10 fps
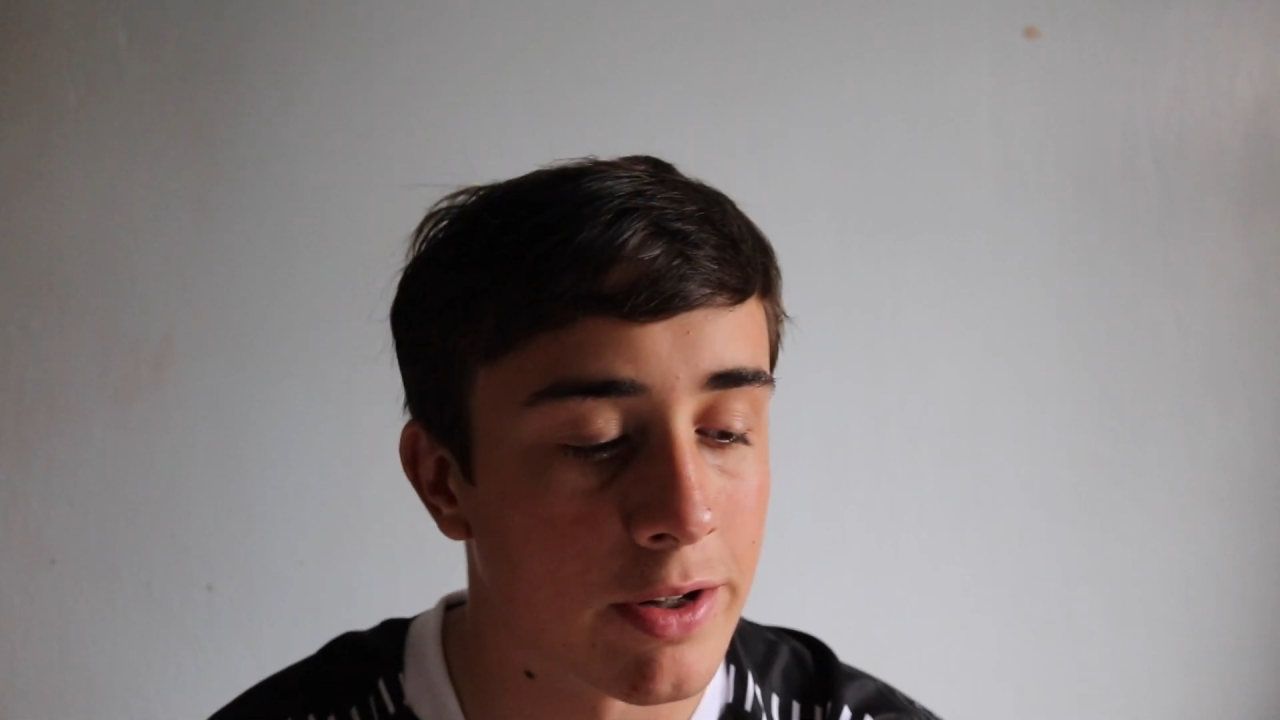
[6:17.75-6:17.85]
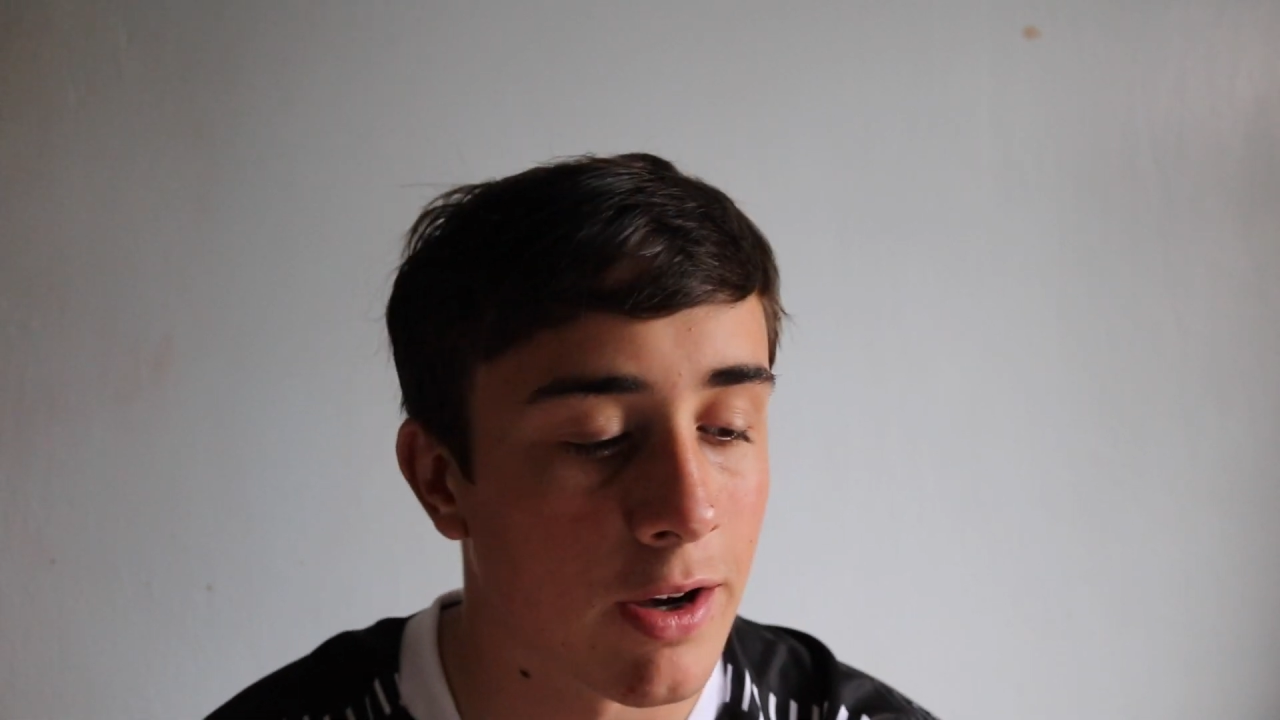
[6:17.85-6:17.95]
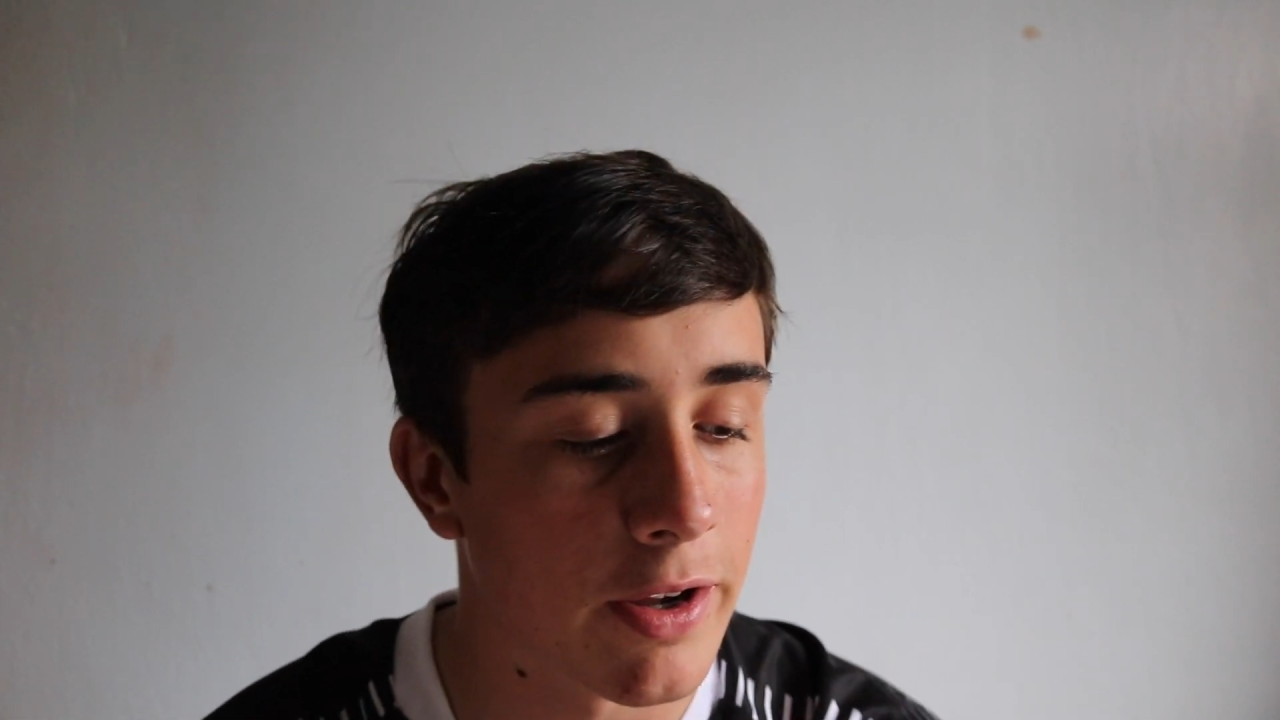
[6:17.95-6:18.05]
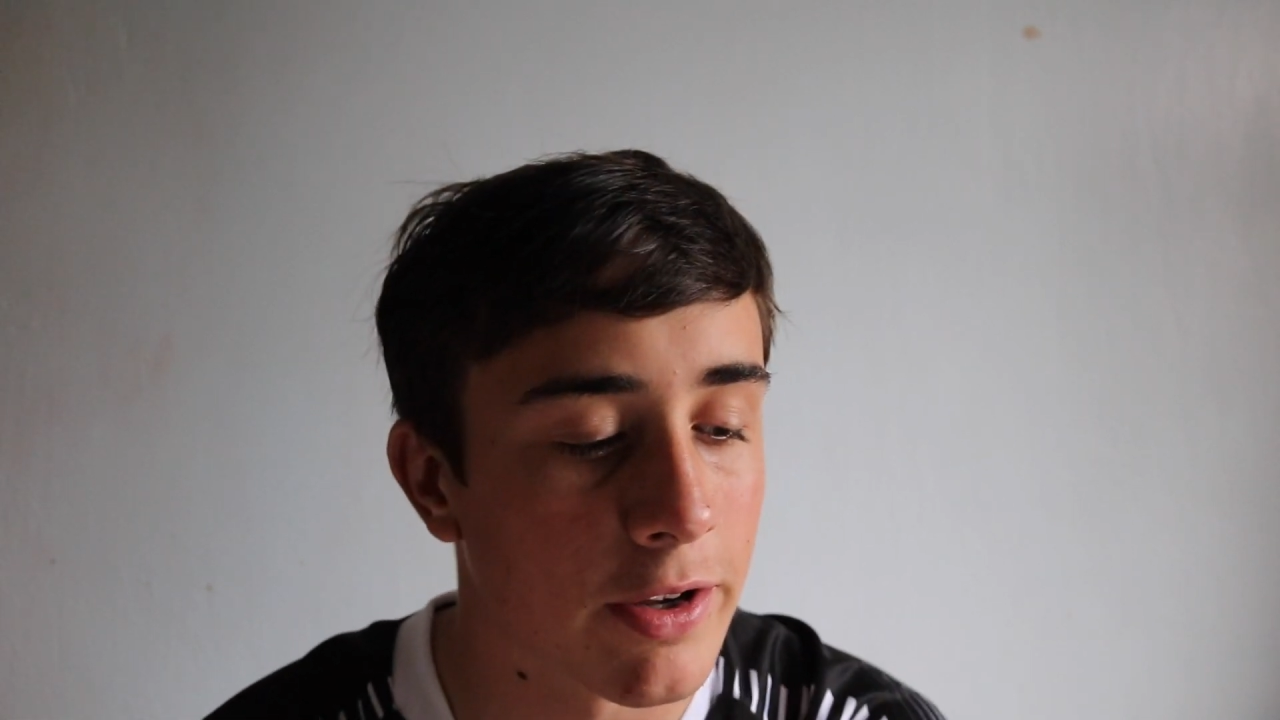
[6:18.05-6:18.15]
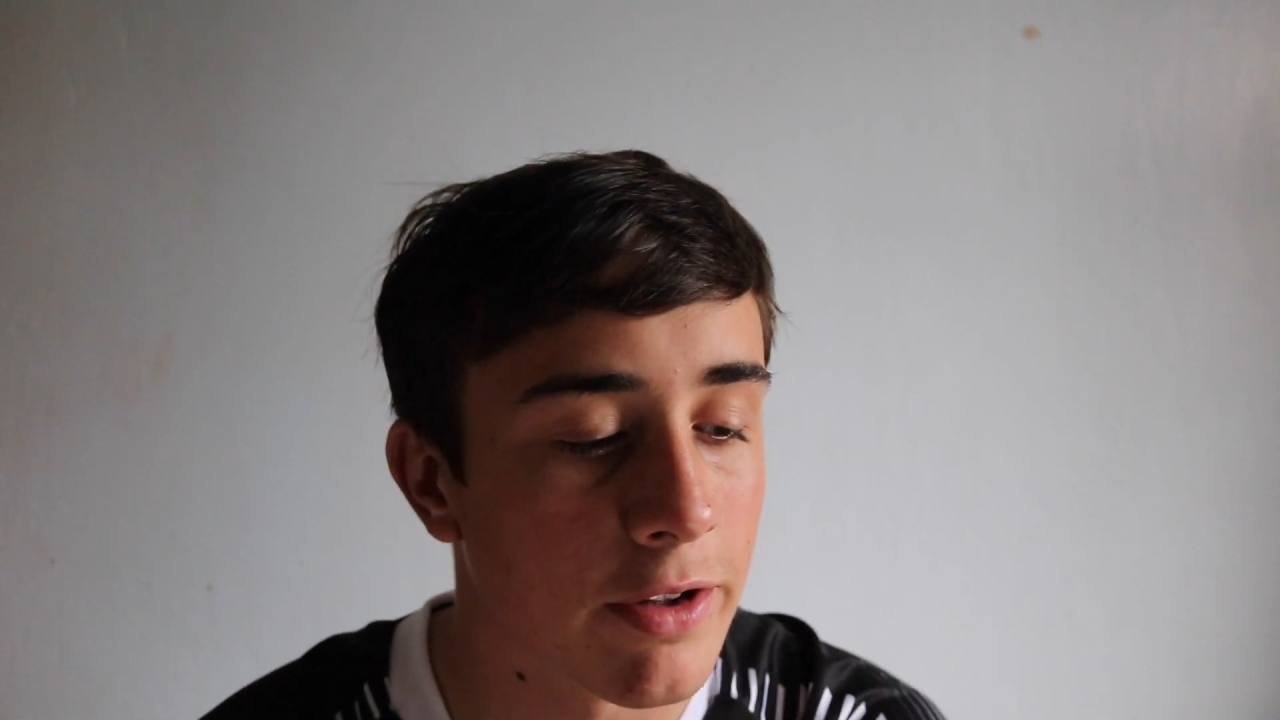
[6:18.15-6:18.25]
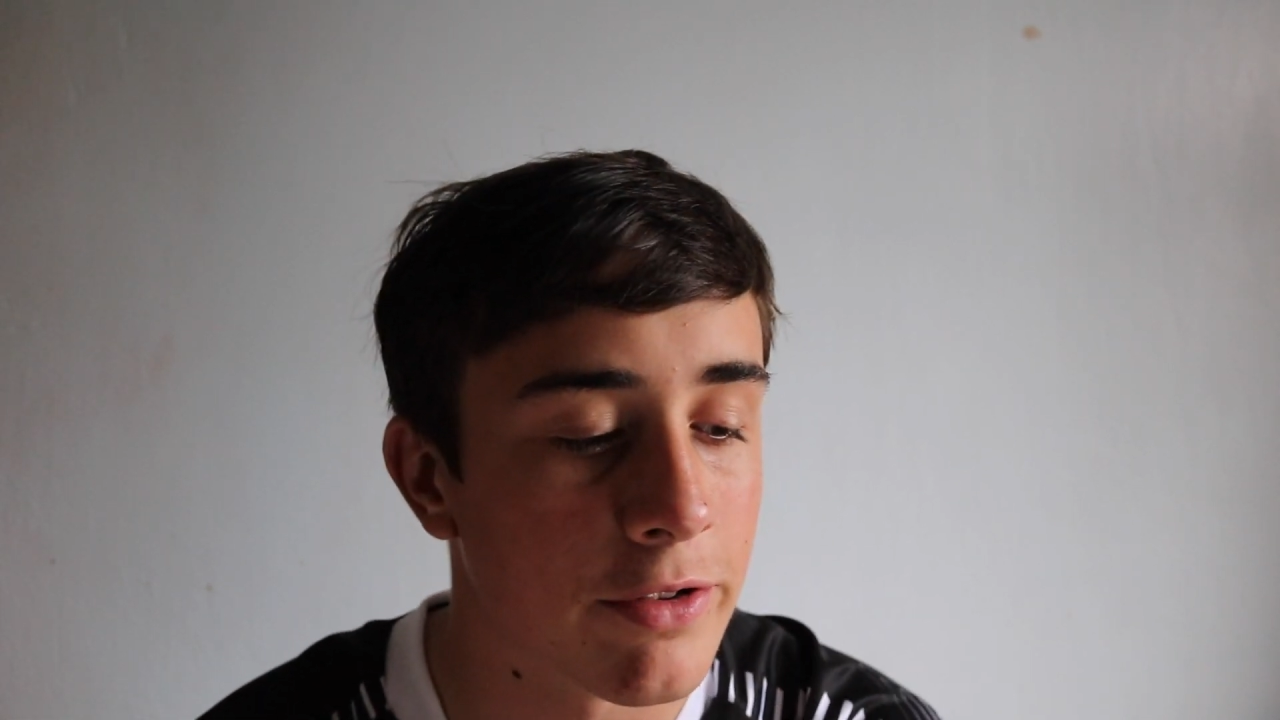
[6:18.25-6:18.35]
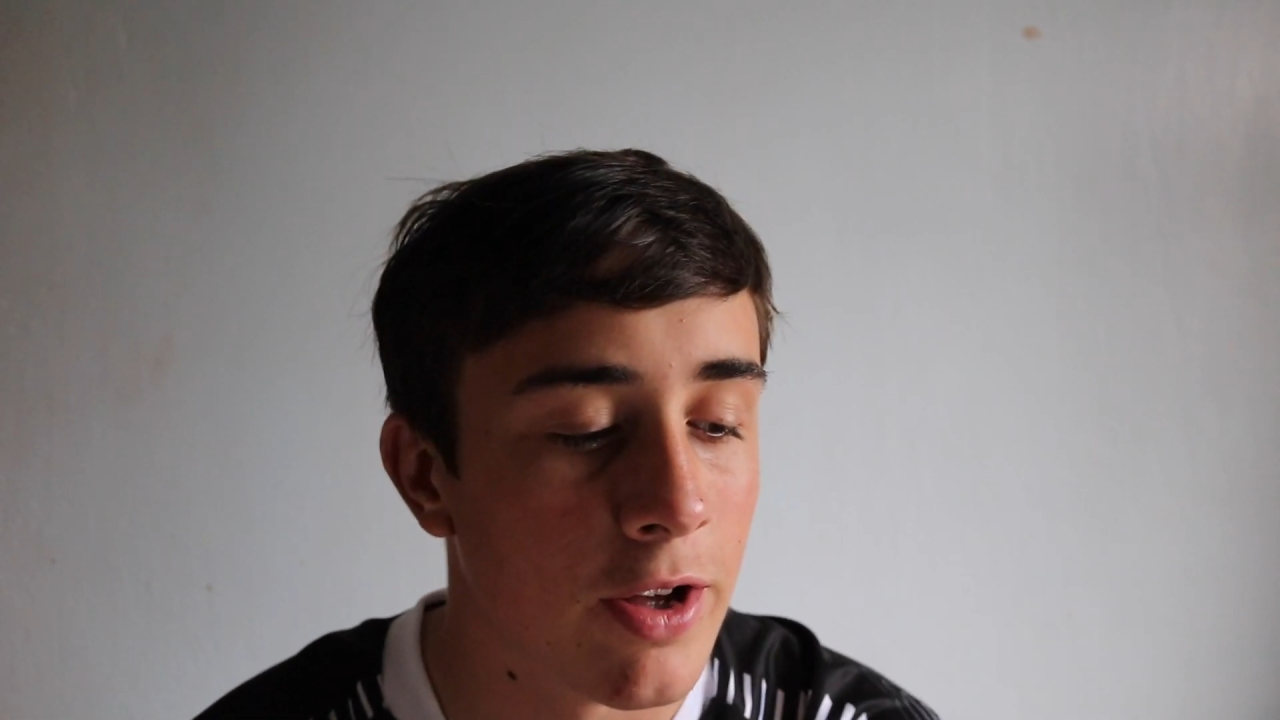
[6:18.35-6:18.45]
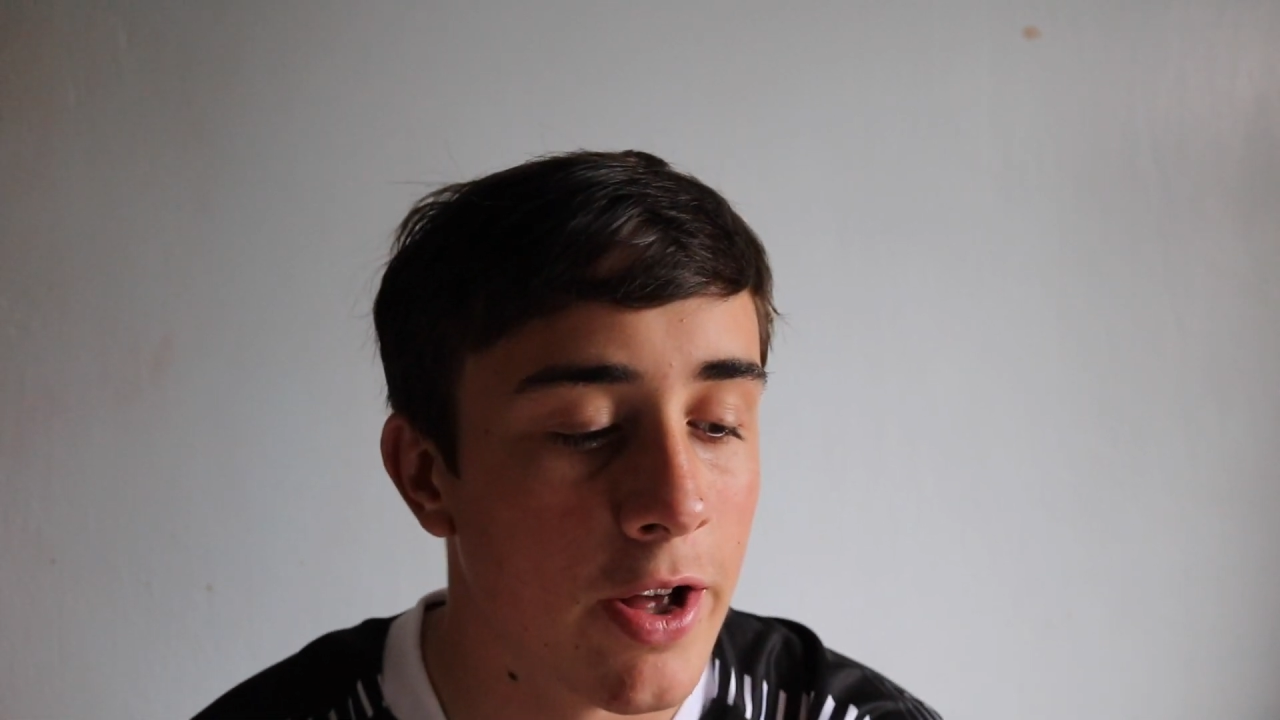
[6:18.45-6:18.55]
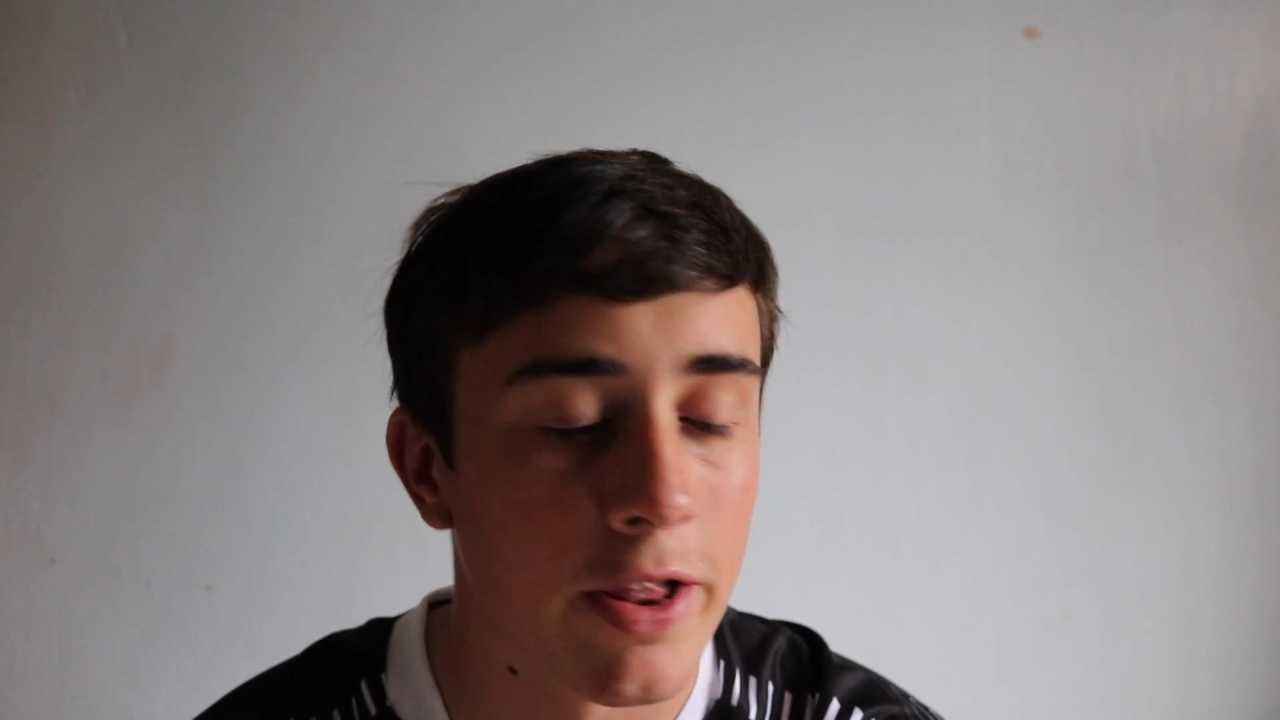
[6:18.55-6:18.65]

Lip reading: tigers,"